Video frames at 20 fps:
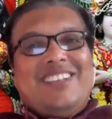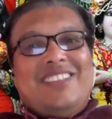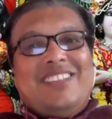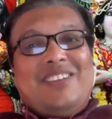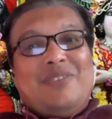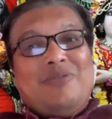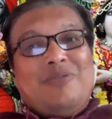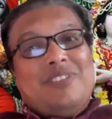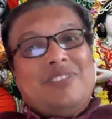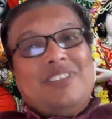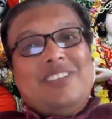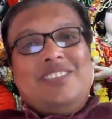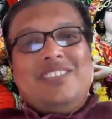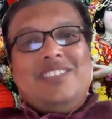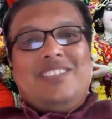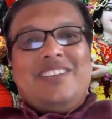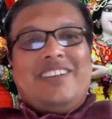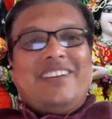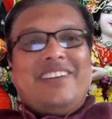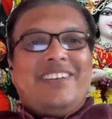Now, this
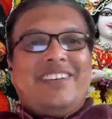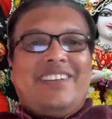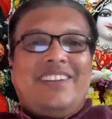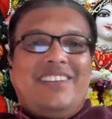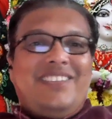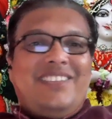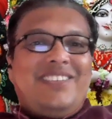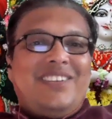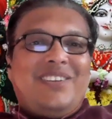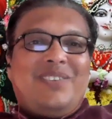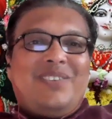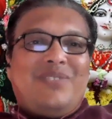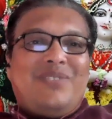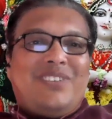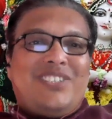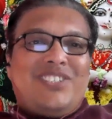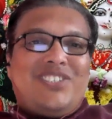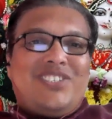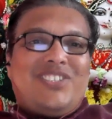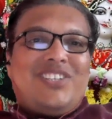is an intelligent
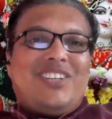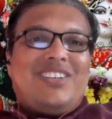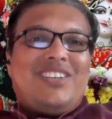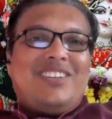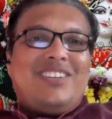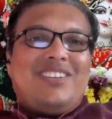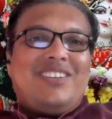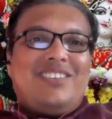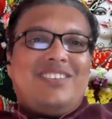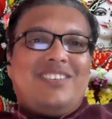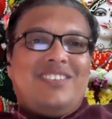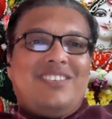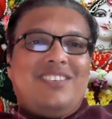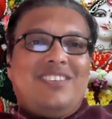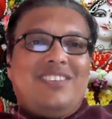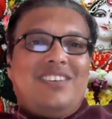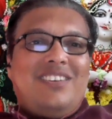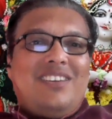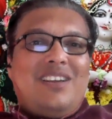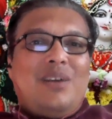question
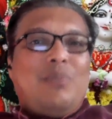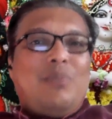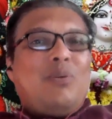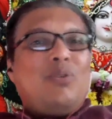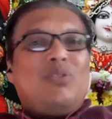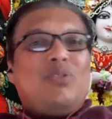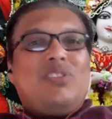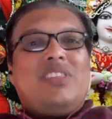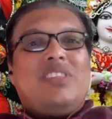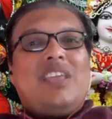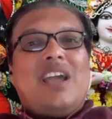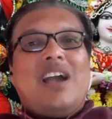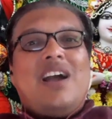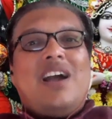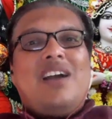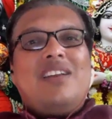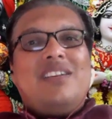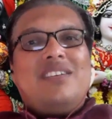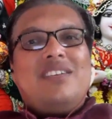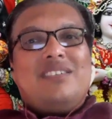about
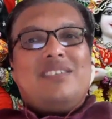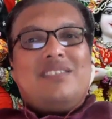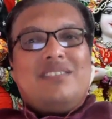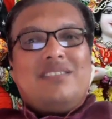dhyana.